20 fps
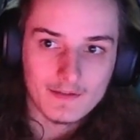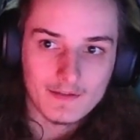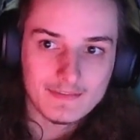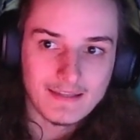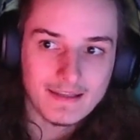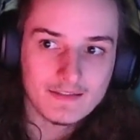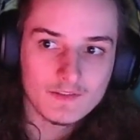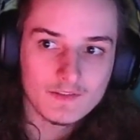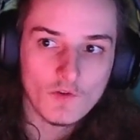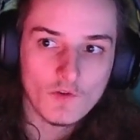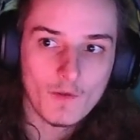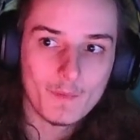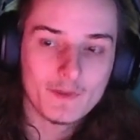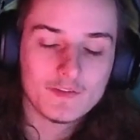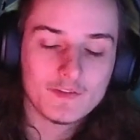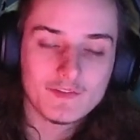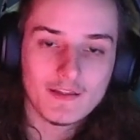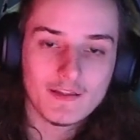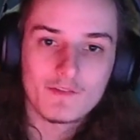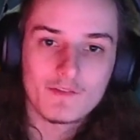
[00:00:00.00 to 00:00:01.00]
test for
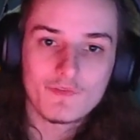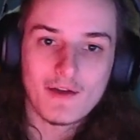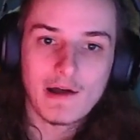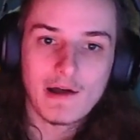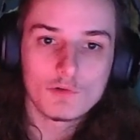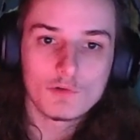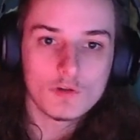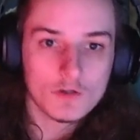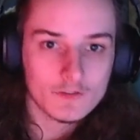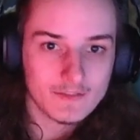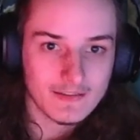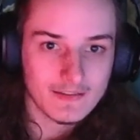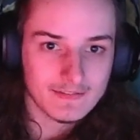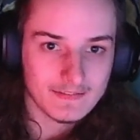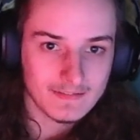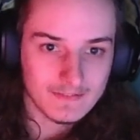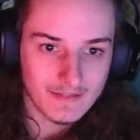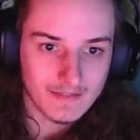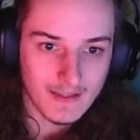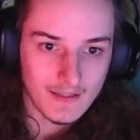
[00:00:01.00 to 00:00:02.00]
myself how long
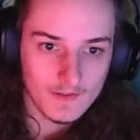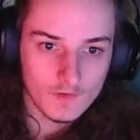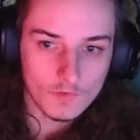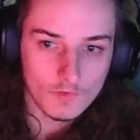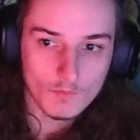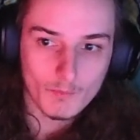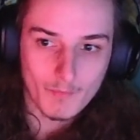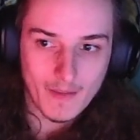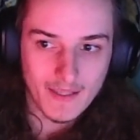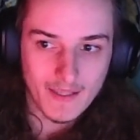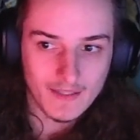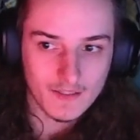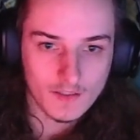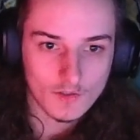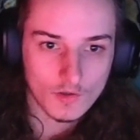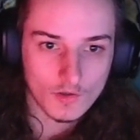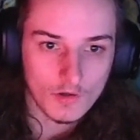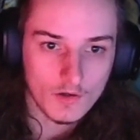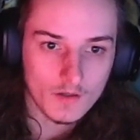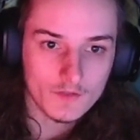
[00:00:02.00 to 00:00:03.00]
does it take you
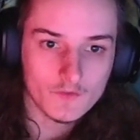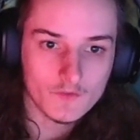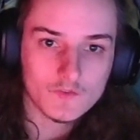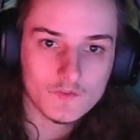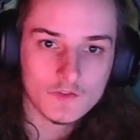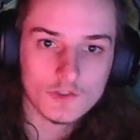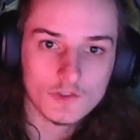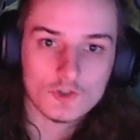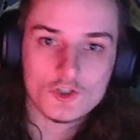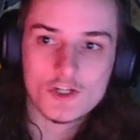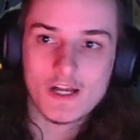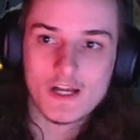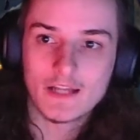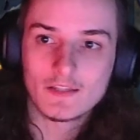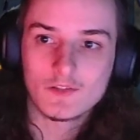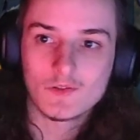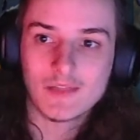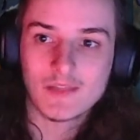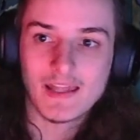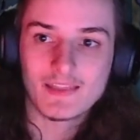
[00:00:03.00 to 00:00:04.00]
making alts trying
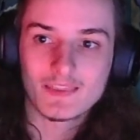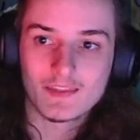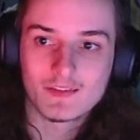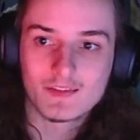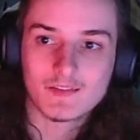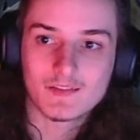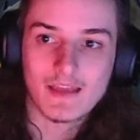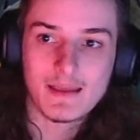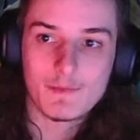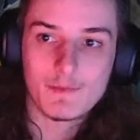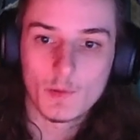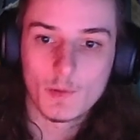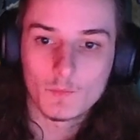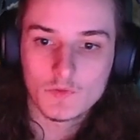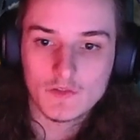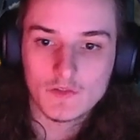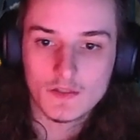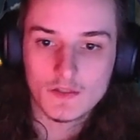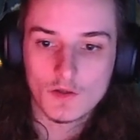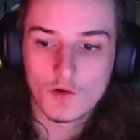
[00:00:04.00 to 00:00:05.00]
to get this A-bomb
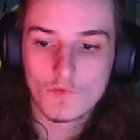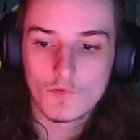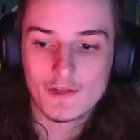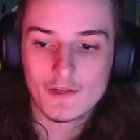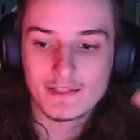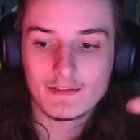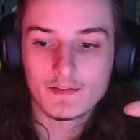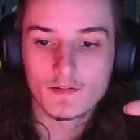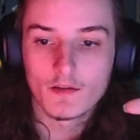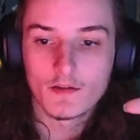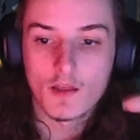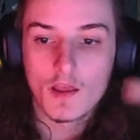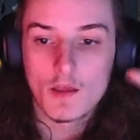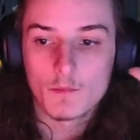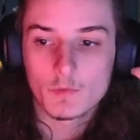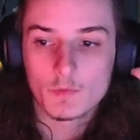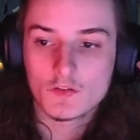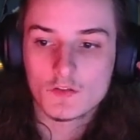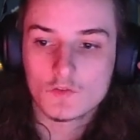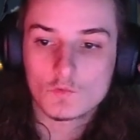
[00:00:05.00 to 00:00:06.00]
skin over here,
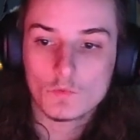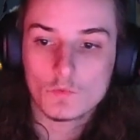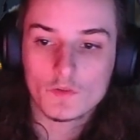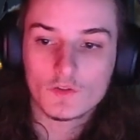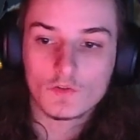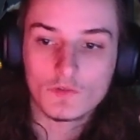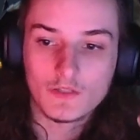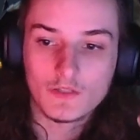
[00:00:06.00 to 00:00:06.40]
because what